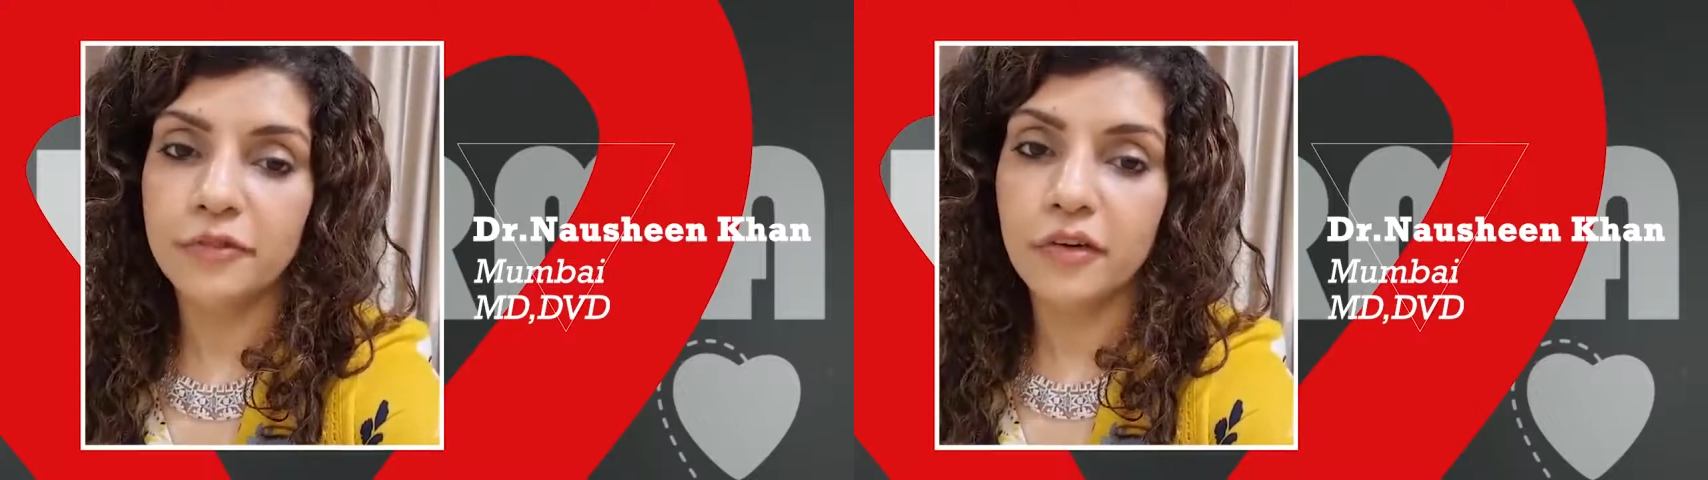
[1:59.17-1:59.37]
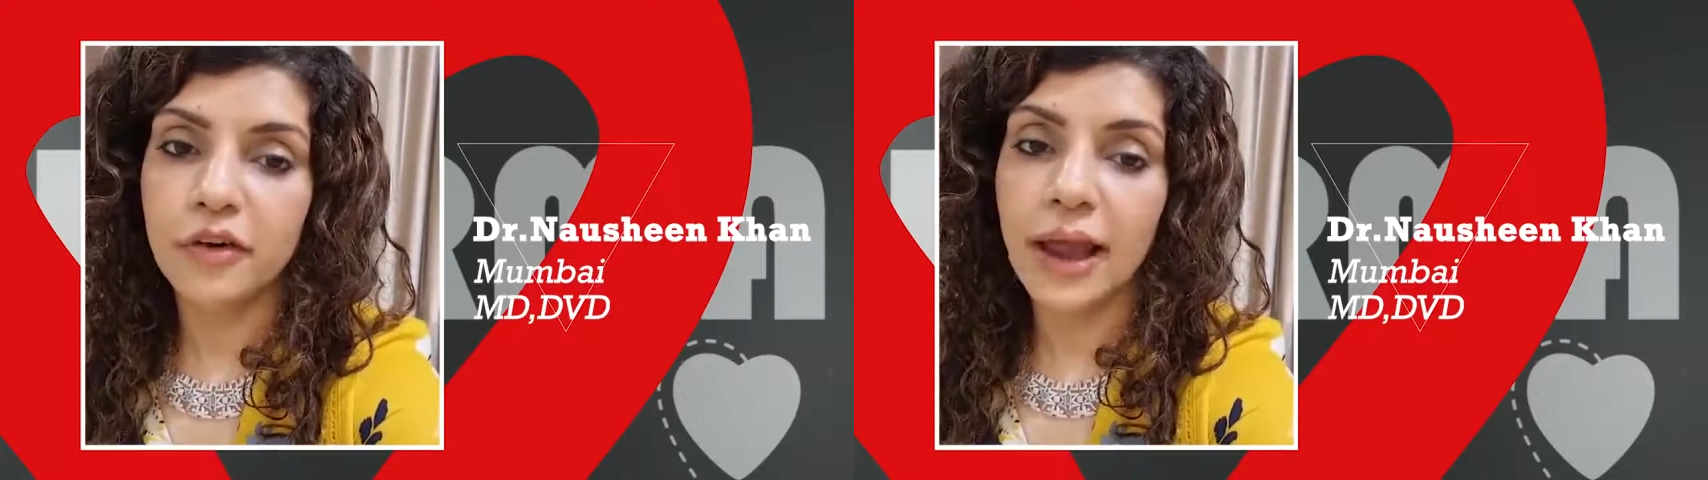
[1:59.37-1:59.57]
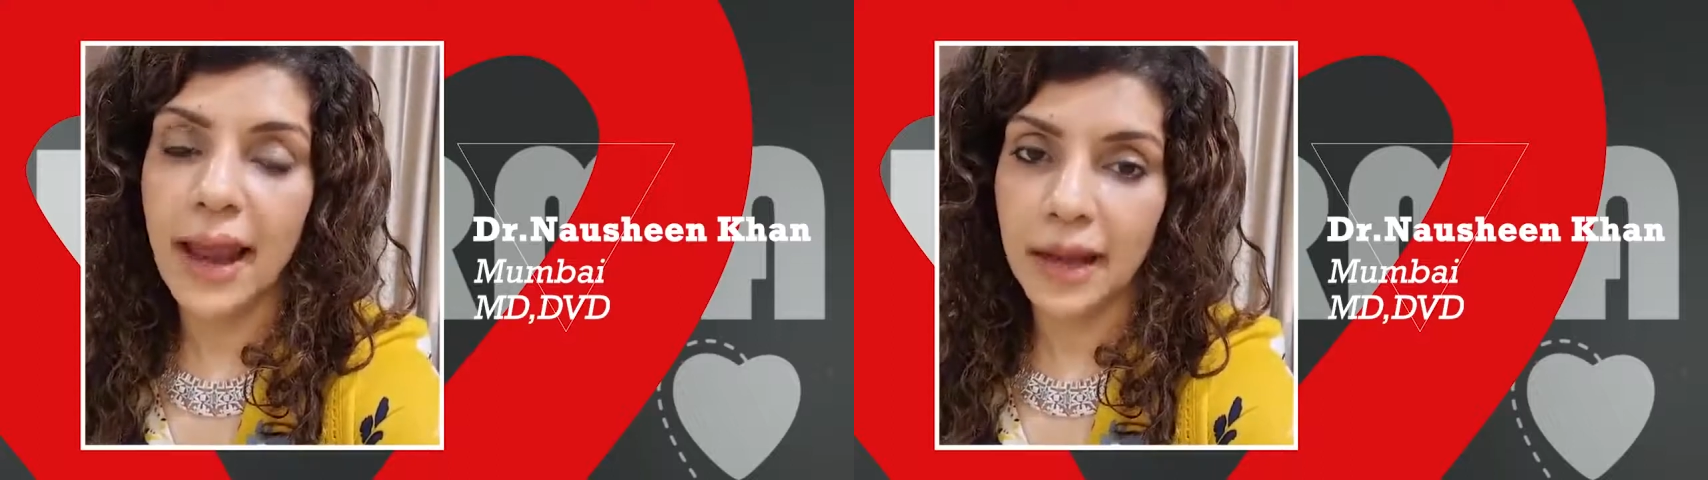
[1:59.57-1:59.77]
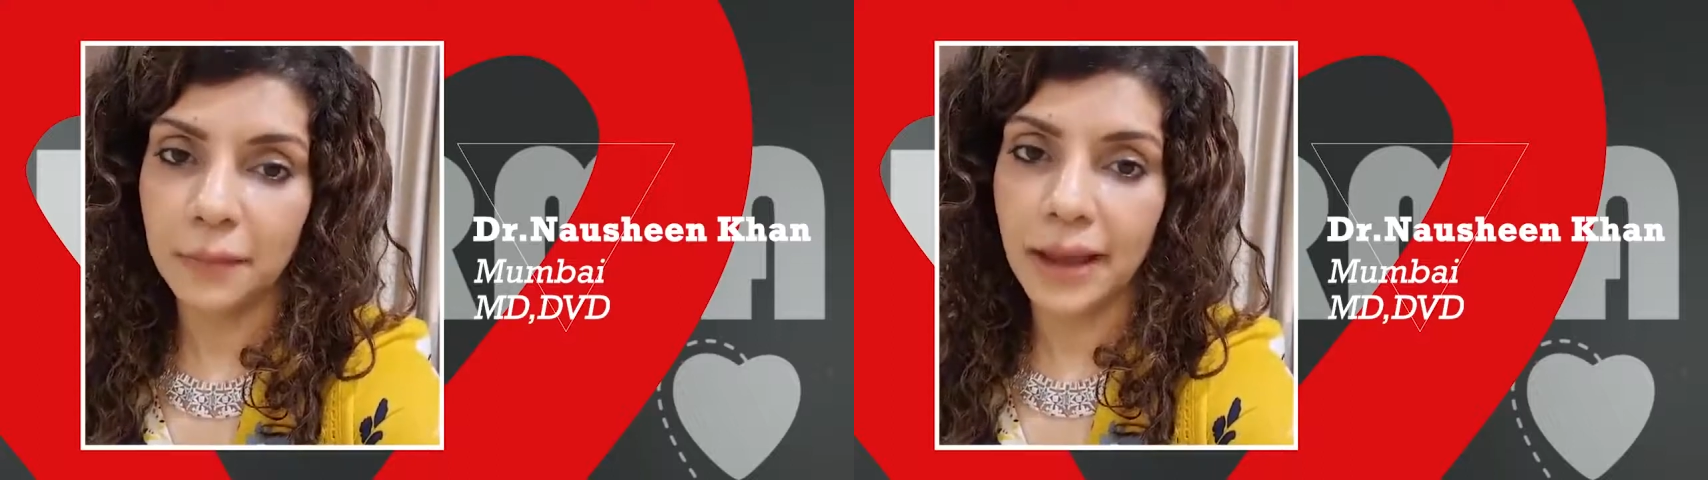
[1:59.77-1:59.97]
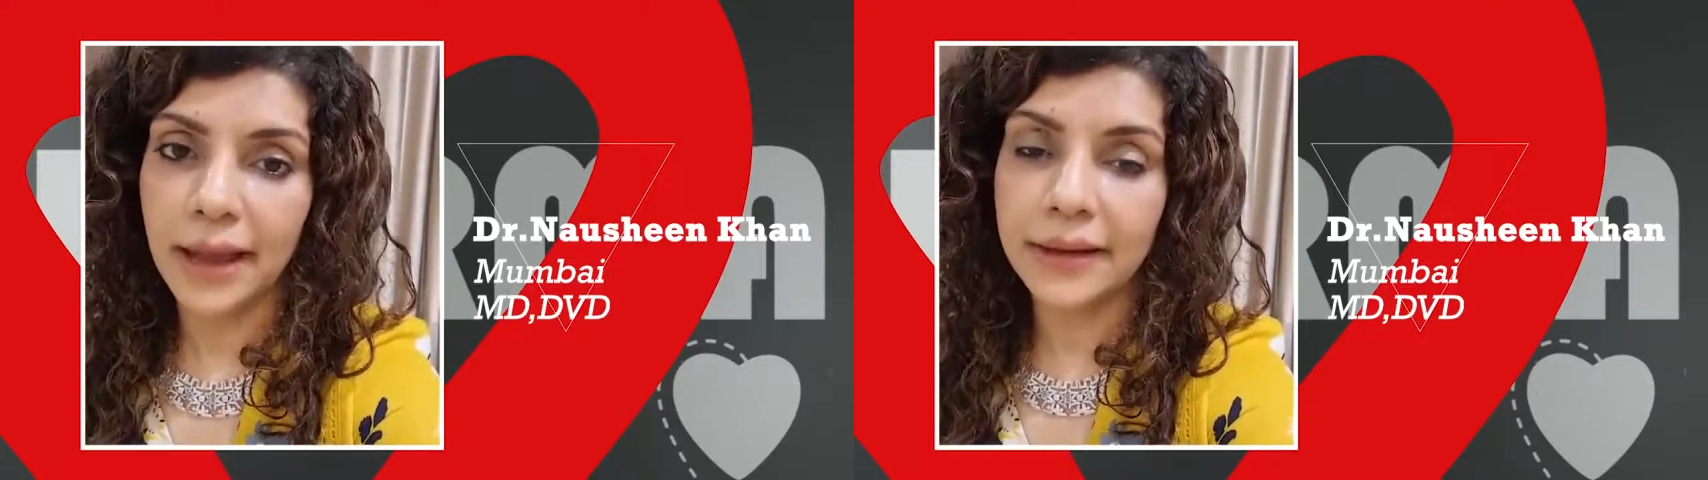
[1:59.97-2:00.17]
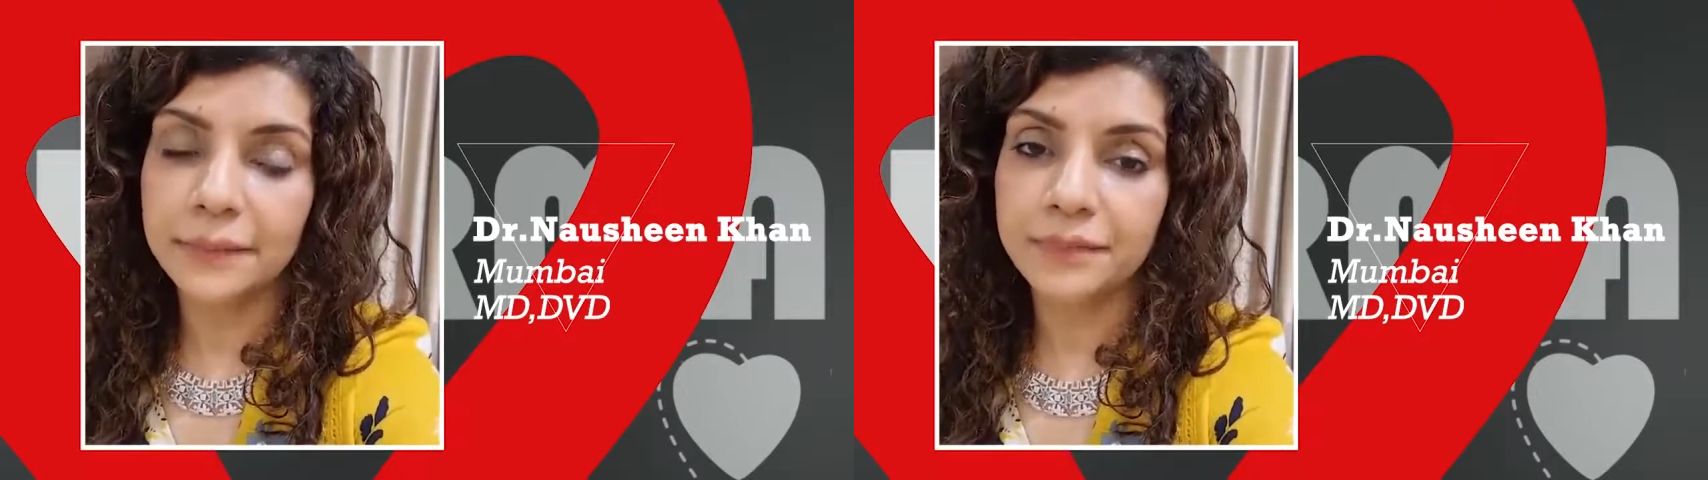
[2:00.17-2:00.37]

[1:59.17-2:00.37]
for a handbag.